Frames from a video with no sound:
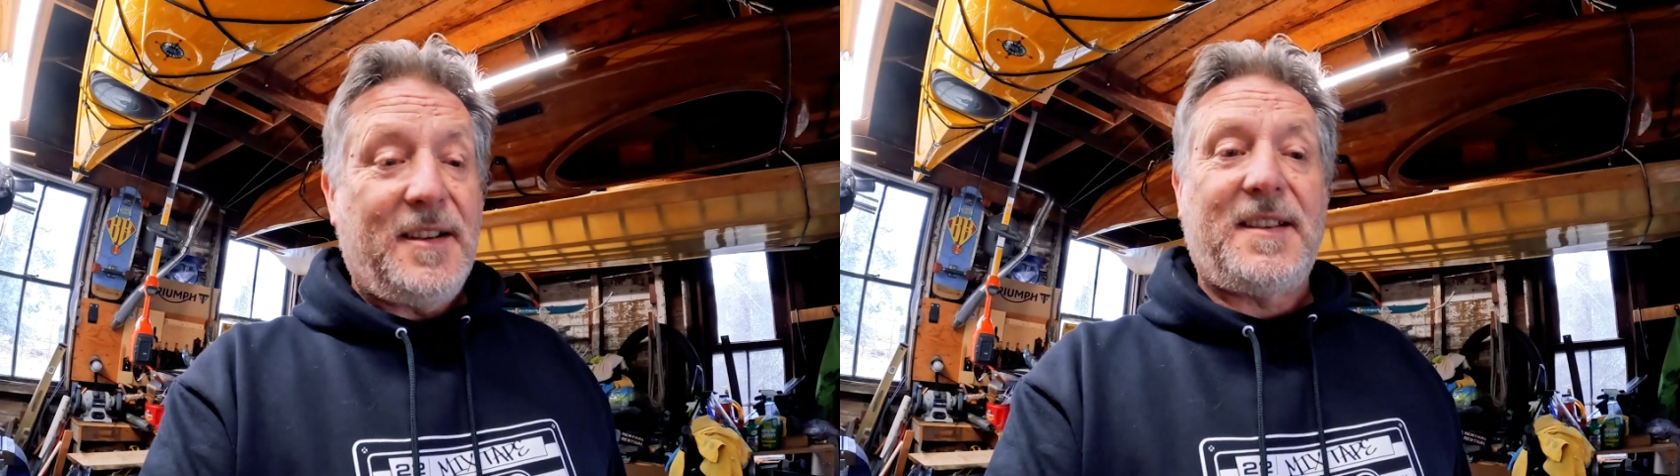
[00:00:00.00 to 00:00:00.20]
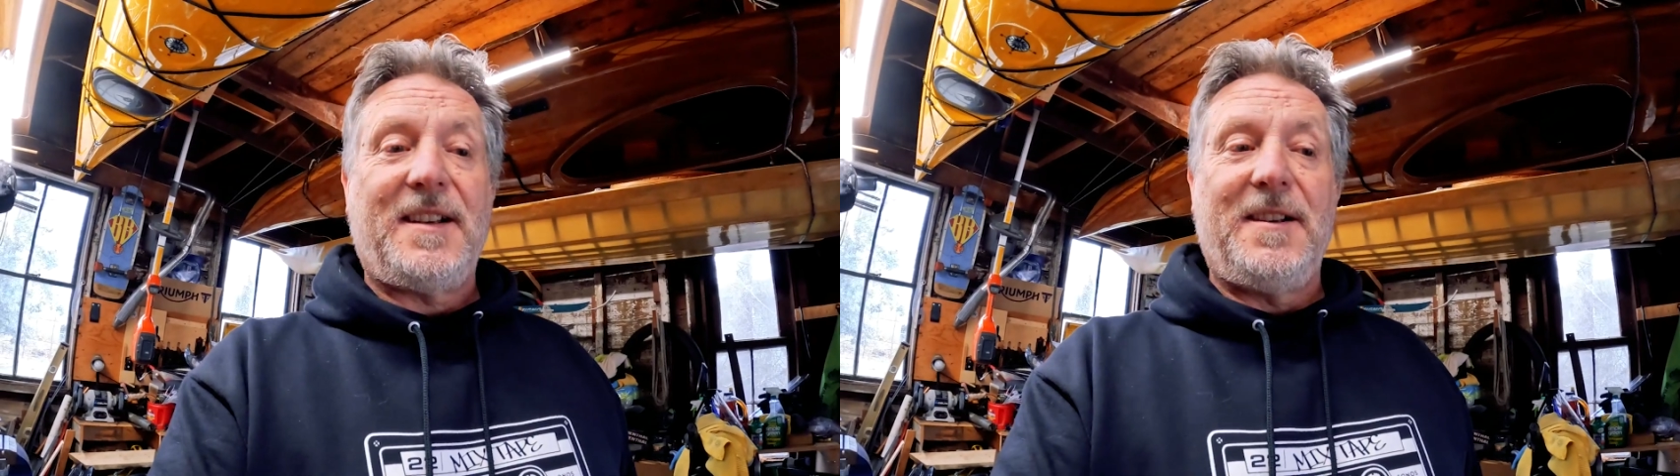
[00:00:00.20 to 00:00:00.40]

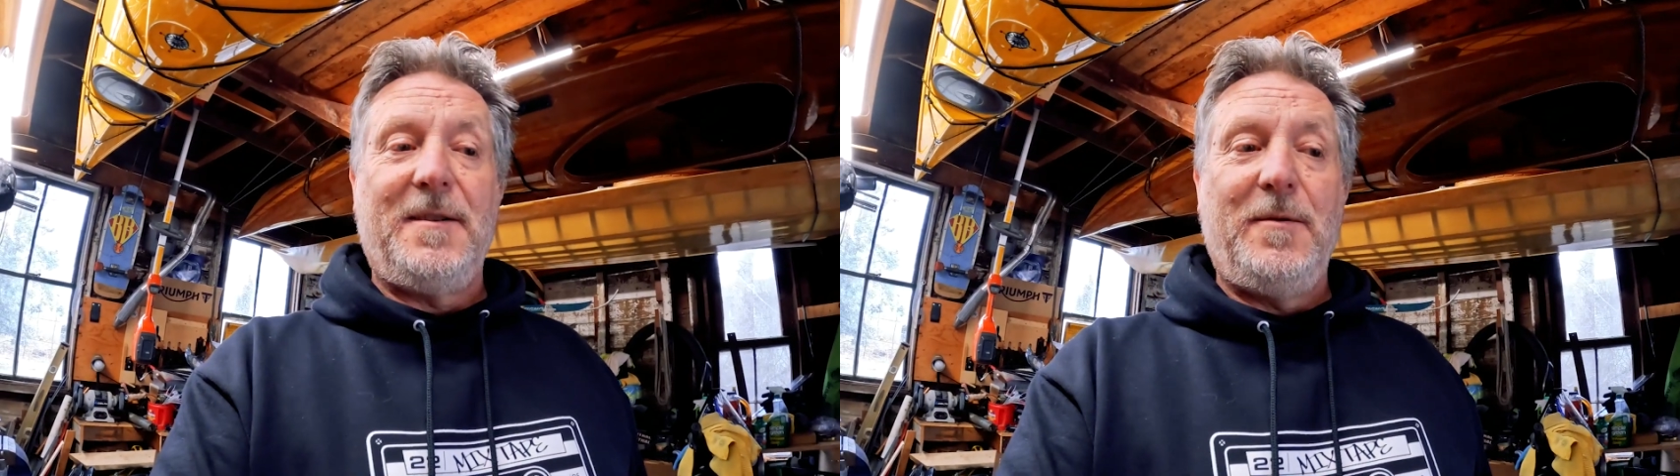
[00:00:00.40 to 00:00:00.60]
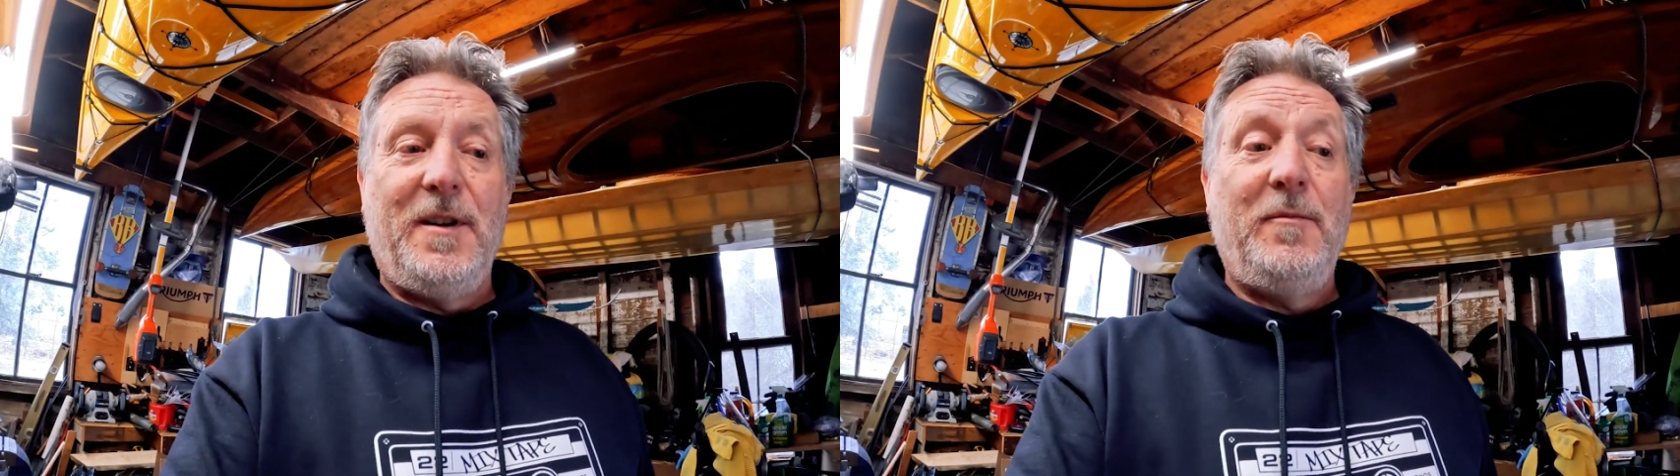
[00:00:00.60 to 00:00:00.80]

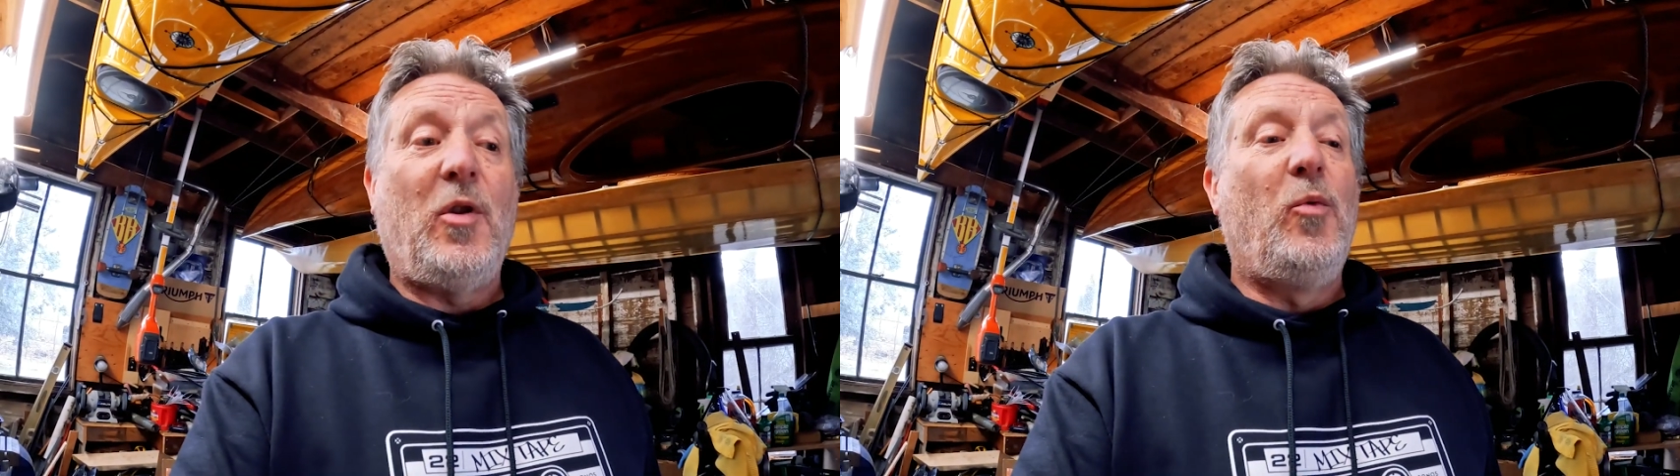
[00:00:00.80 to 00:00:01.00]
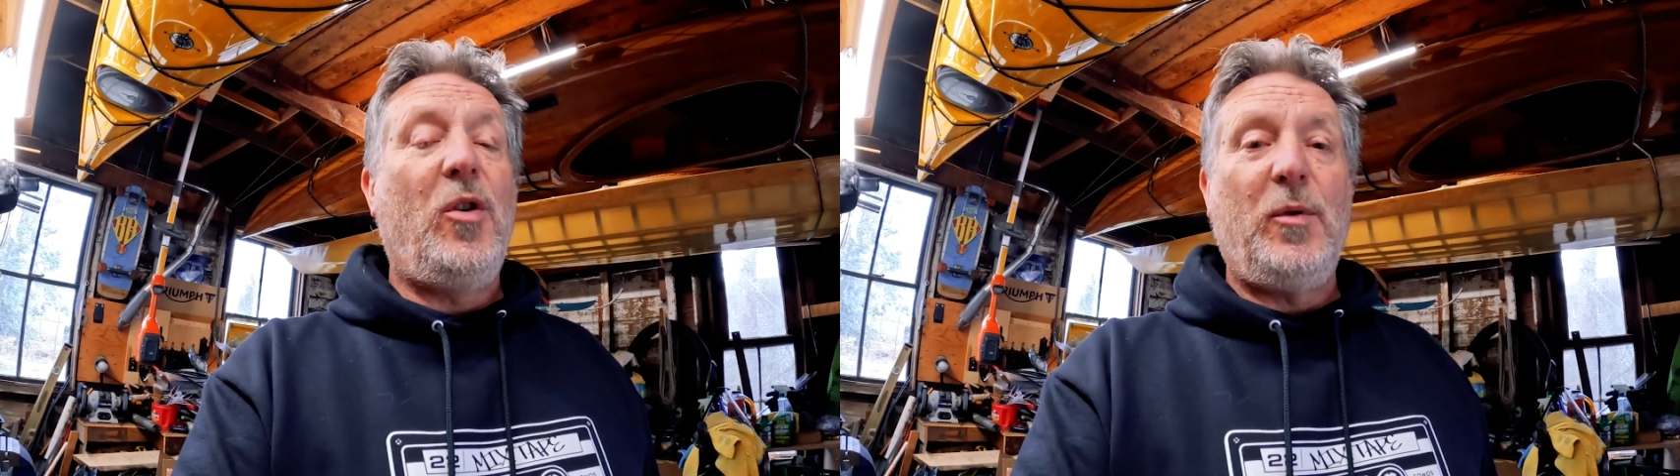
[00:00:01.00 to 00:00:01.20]
So
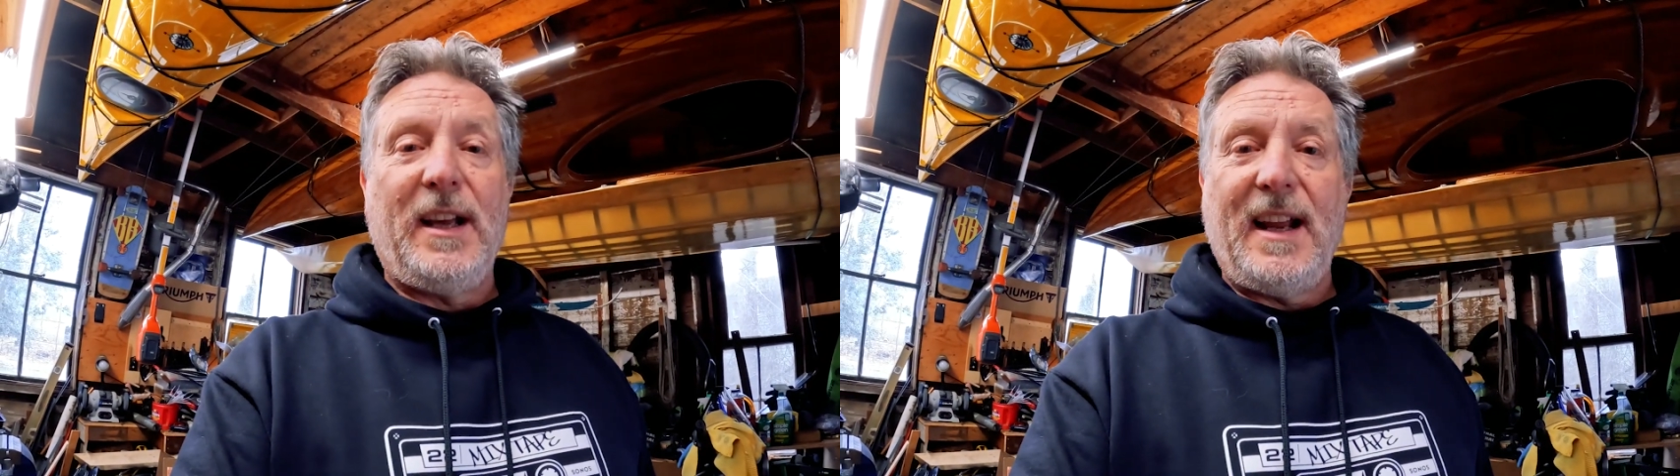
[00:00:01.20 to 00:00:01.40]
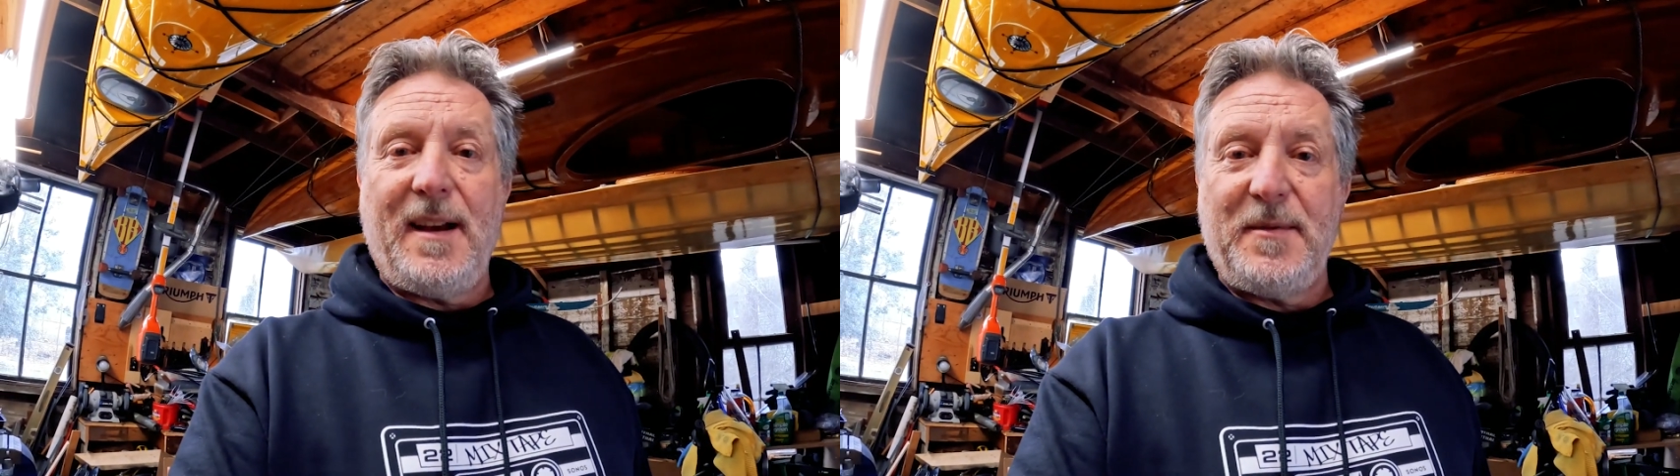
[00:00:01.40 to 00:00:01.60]
what
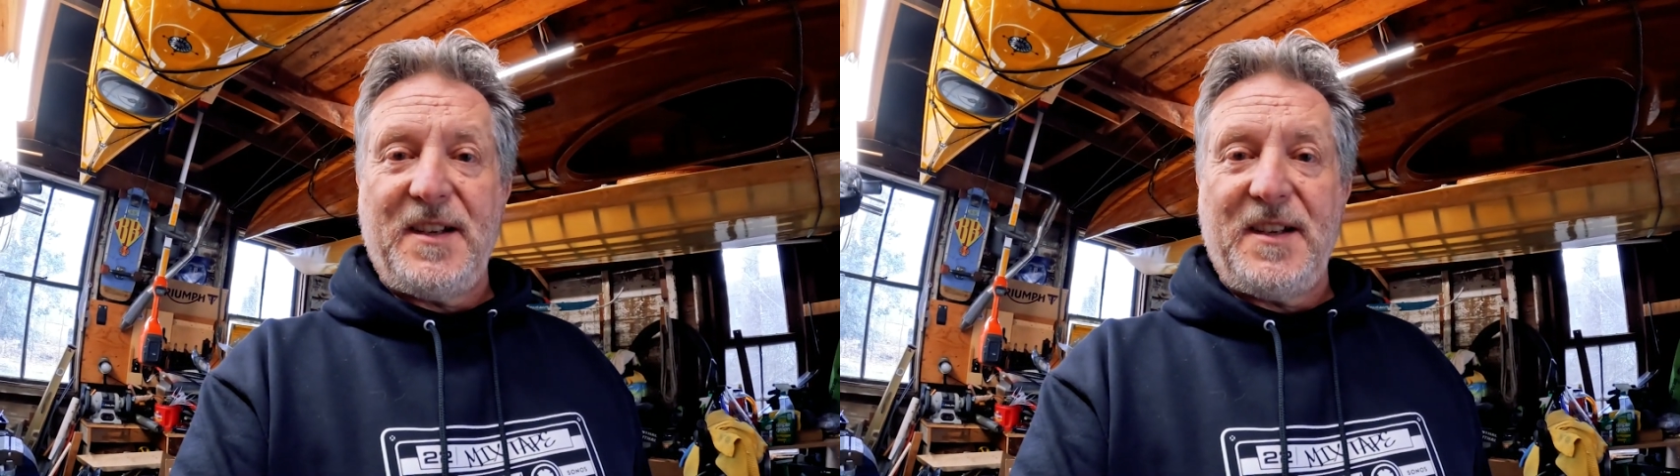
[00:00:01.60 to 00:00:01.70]
will I get up